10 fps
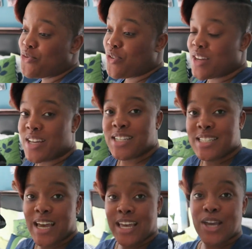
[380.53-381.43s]

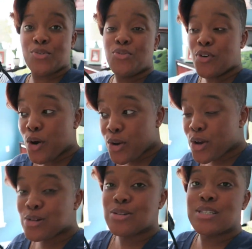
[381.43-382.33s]
finished taking
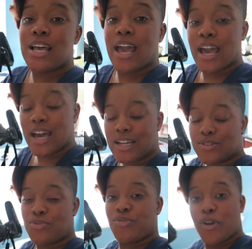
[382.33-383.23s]
photos
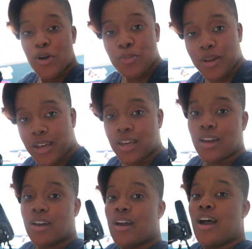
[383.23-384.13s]
and
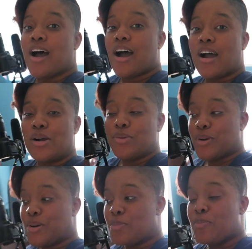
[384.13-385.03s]
filming
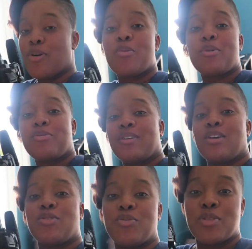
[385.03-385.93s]
our promo
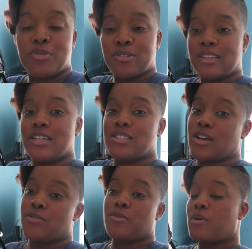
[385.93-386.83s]
video for the release
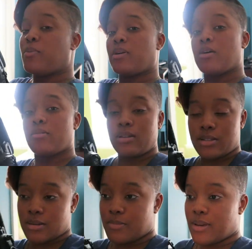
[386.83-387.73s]
of what we're going
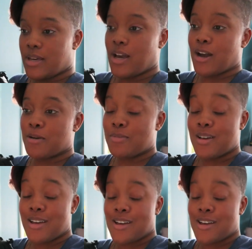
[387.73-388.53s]
to be um,